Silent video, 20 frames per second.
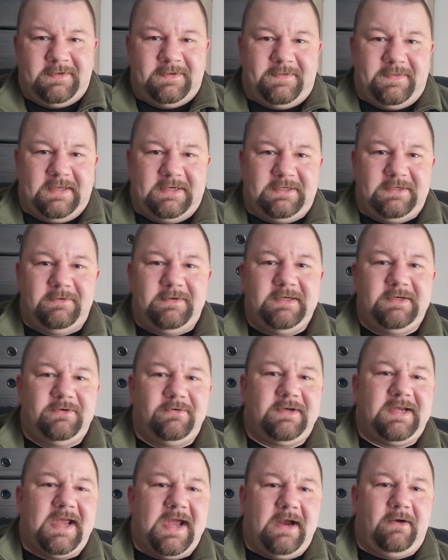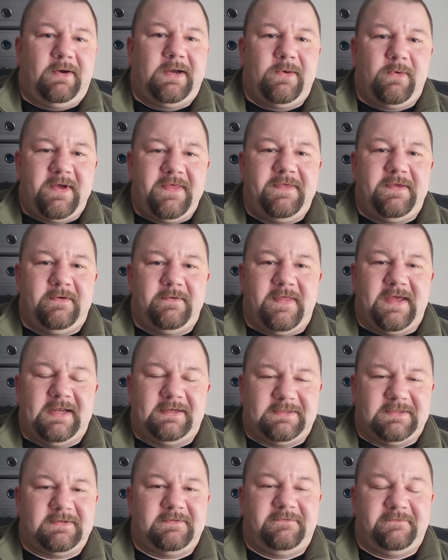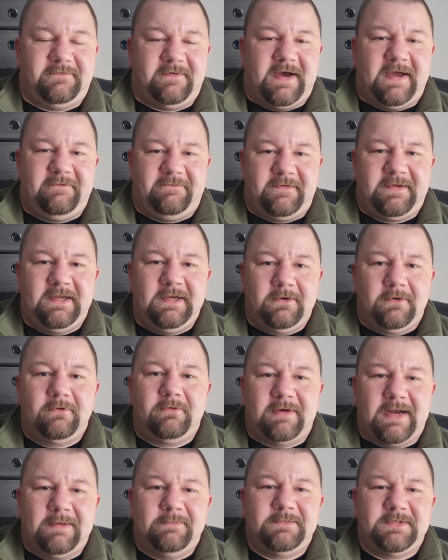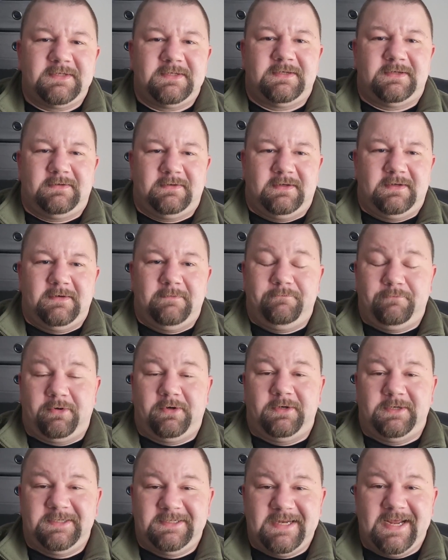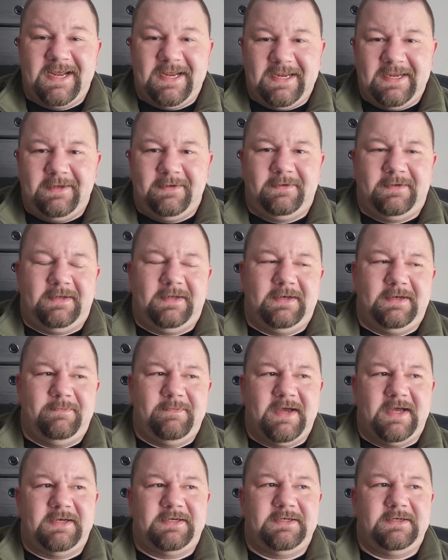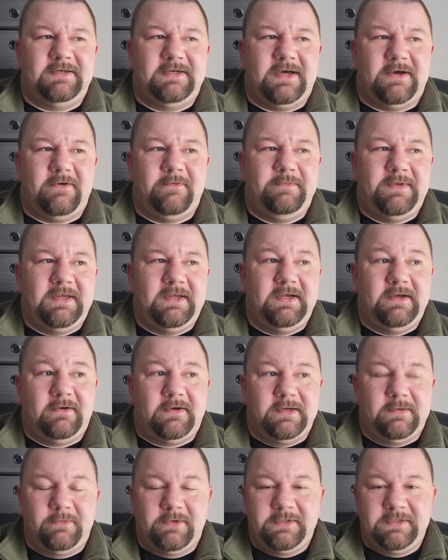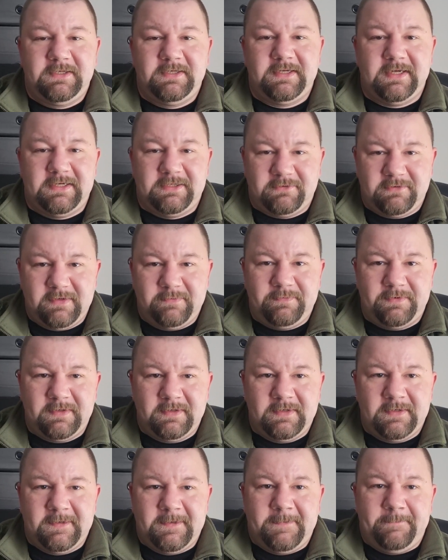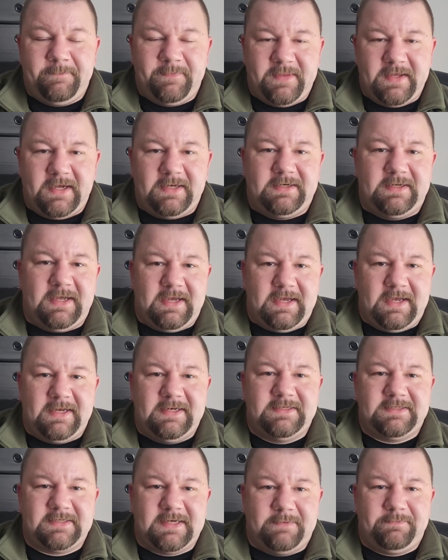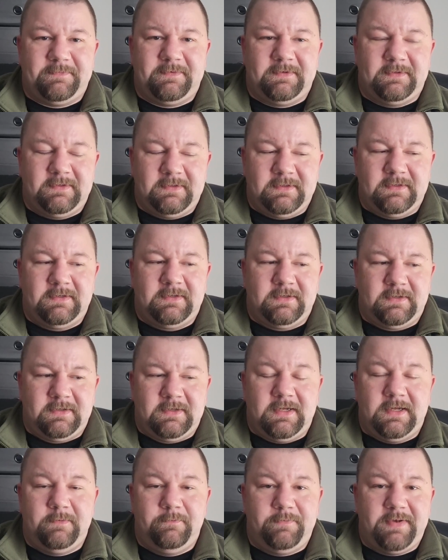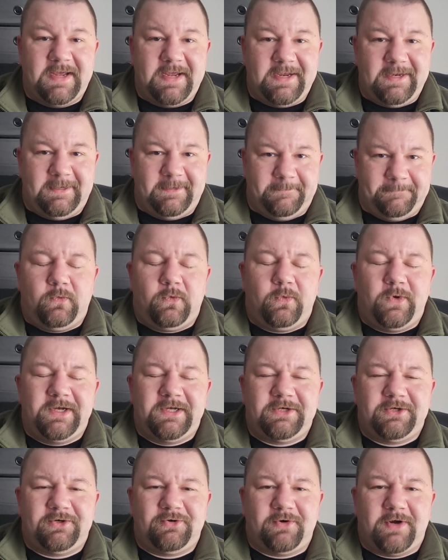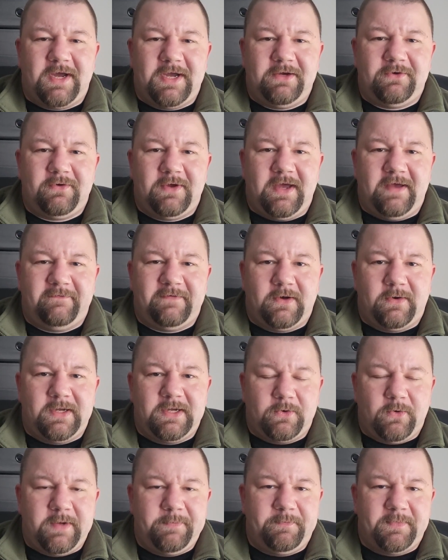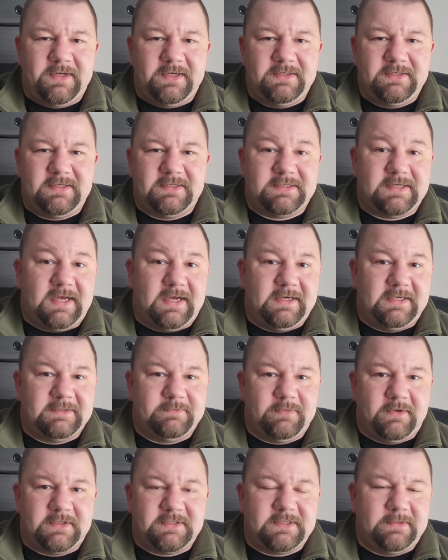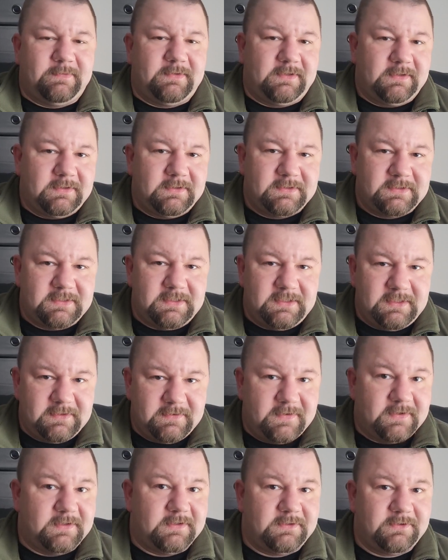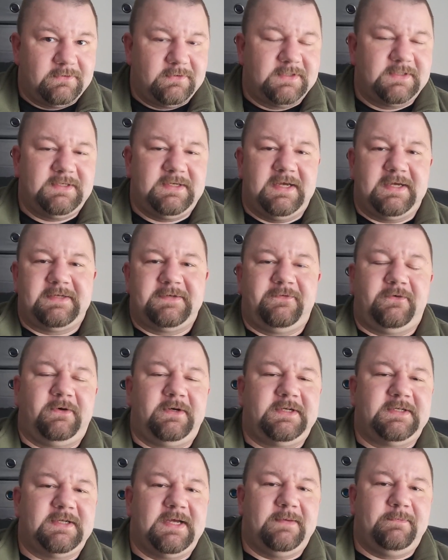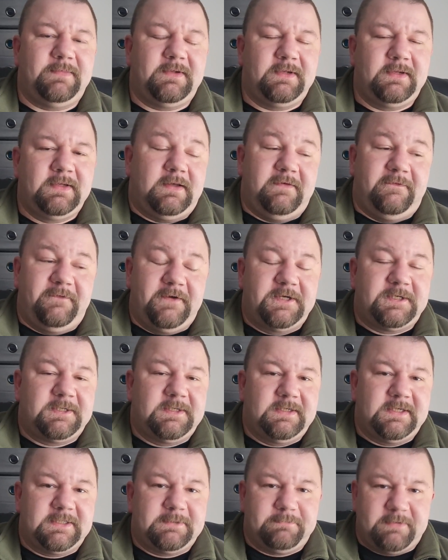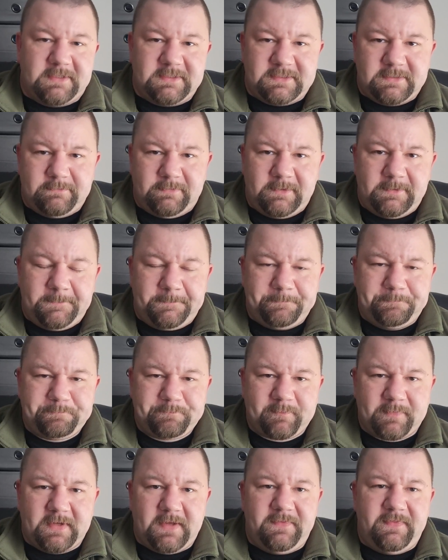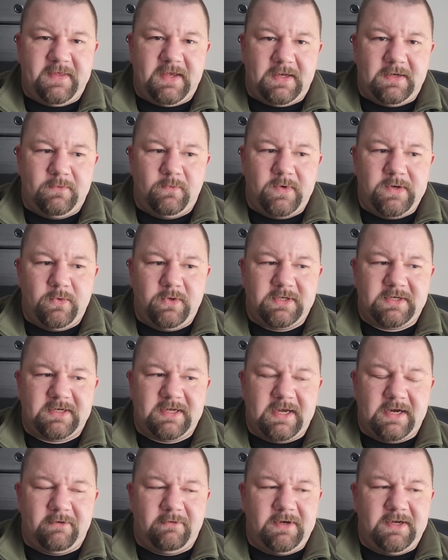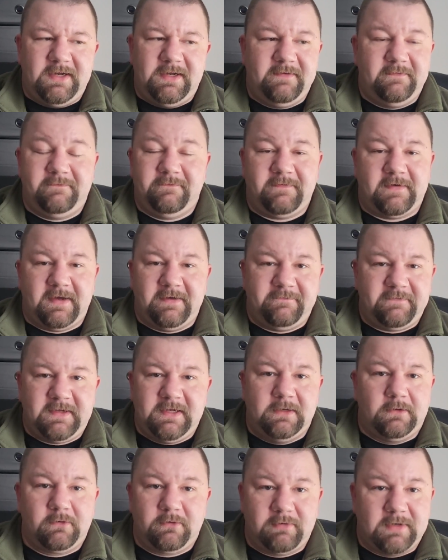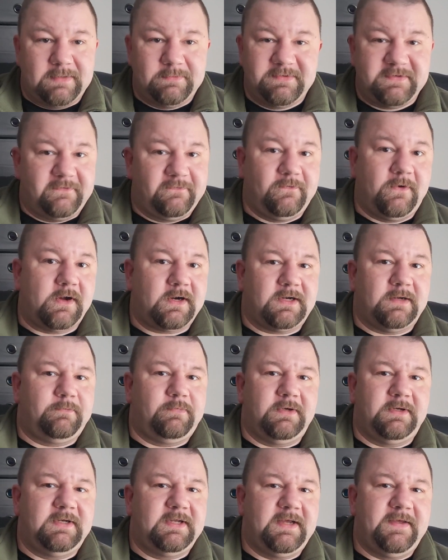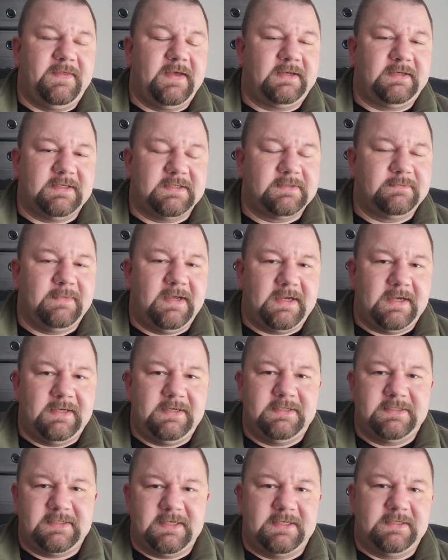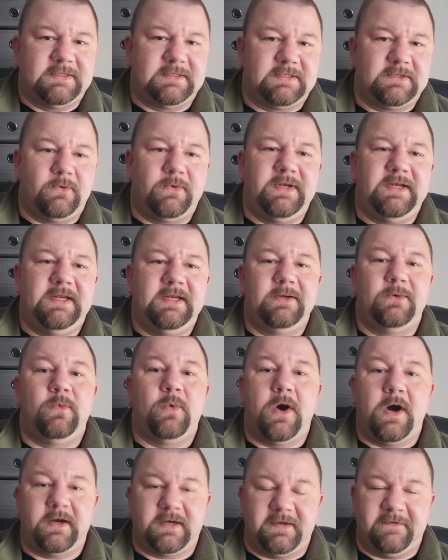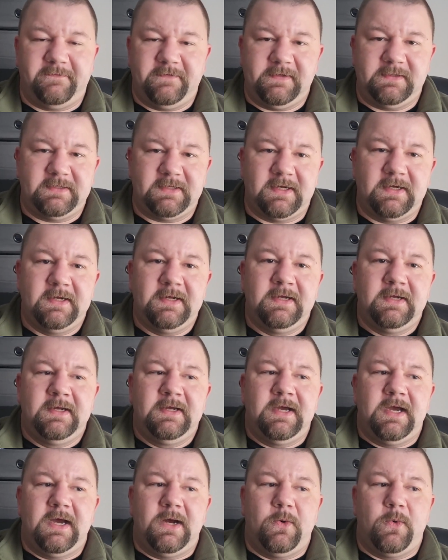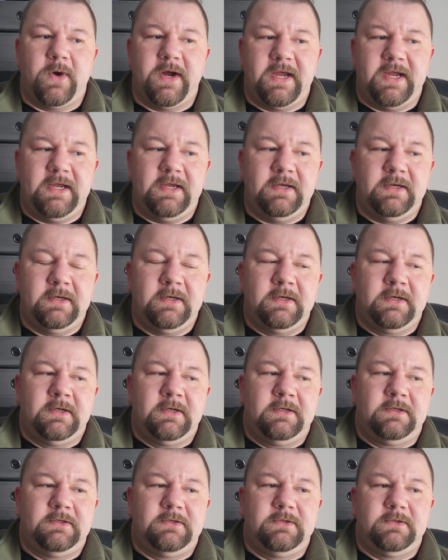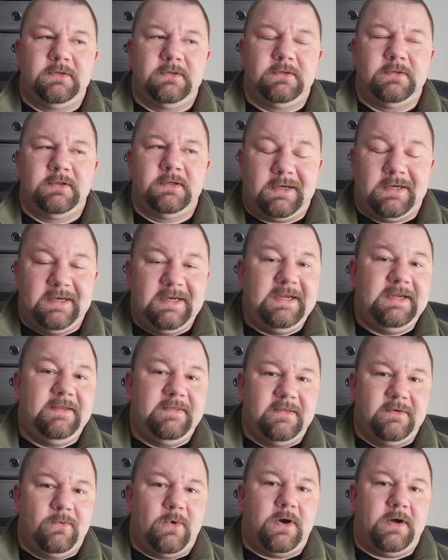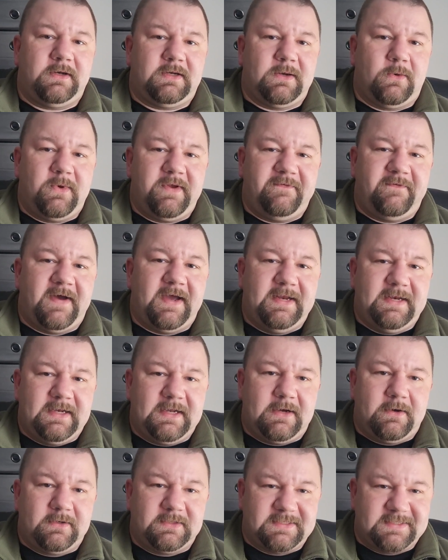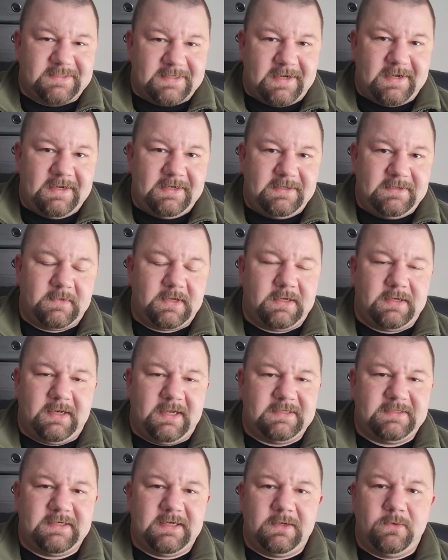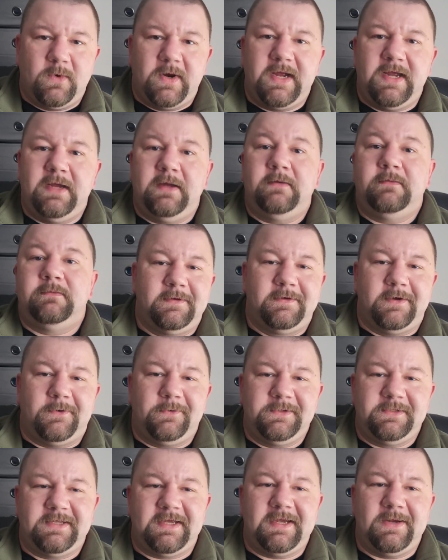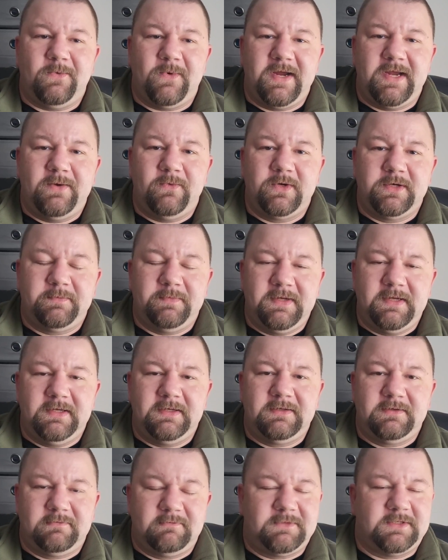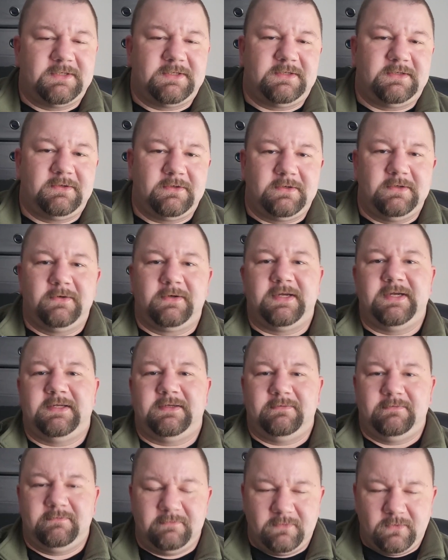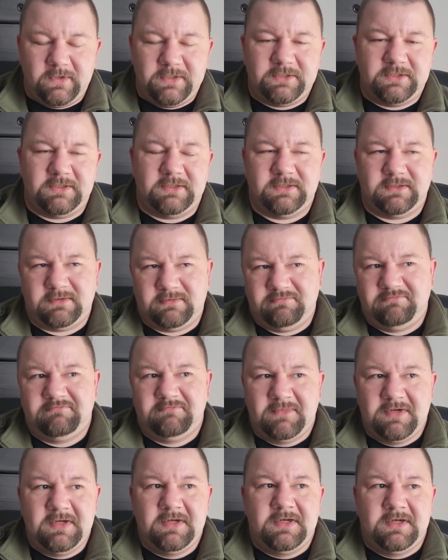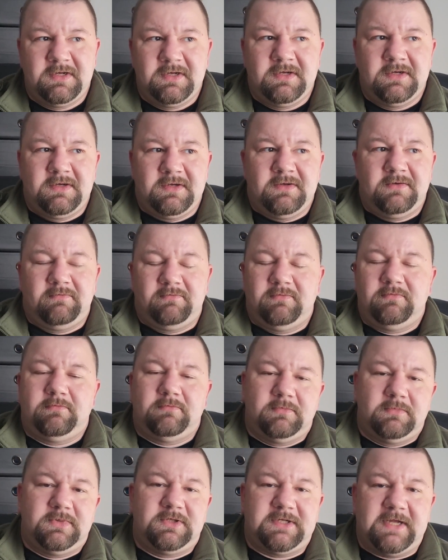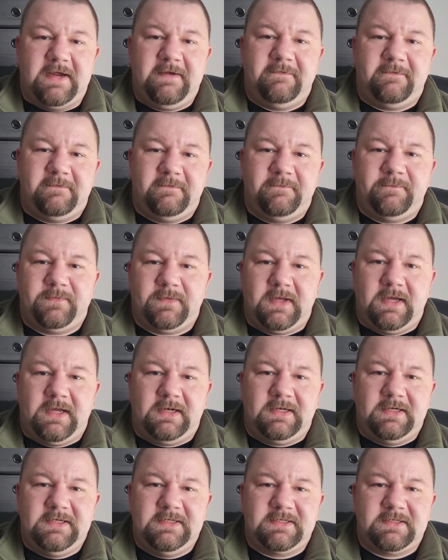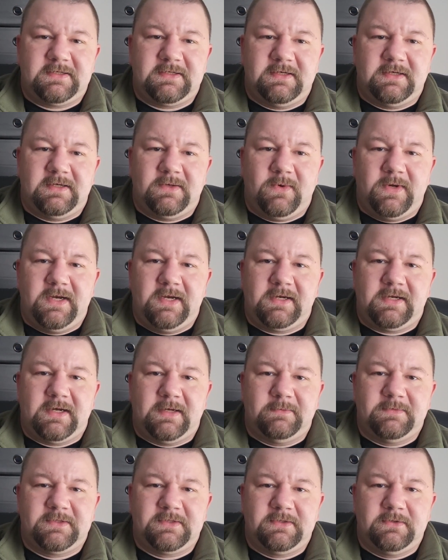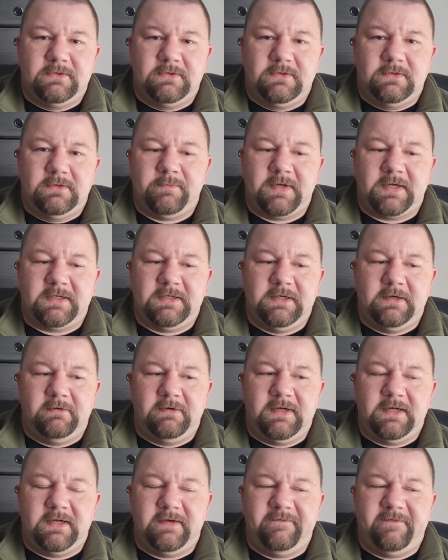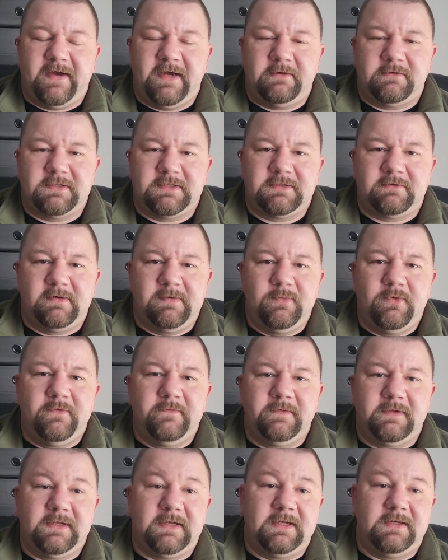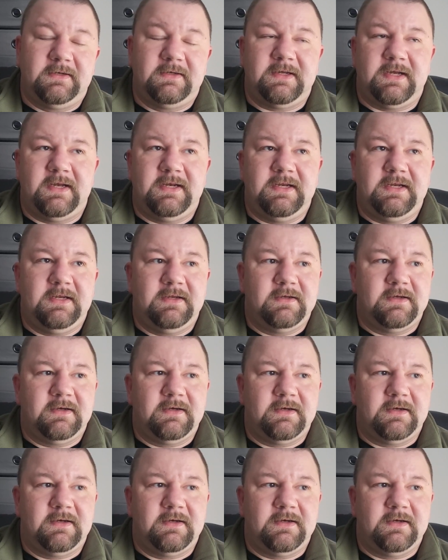that you need to carry with you. That's 5 kilograms per day. And imagine now being on a multi-day trip, that ends up in pain. We try to have our equipment as light as possible, see the TrueSDX for example, efficient as possible, and then we would carry 5 kilograms of water per day. That doesn't make any sense. So we need a water filter, a way to clean the water we find outside. Classical way, old day way would be just to cook it, which is safe, at least when it comes to bacteria and virus removal and any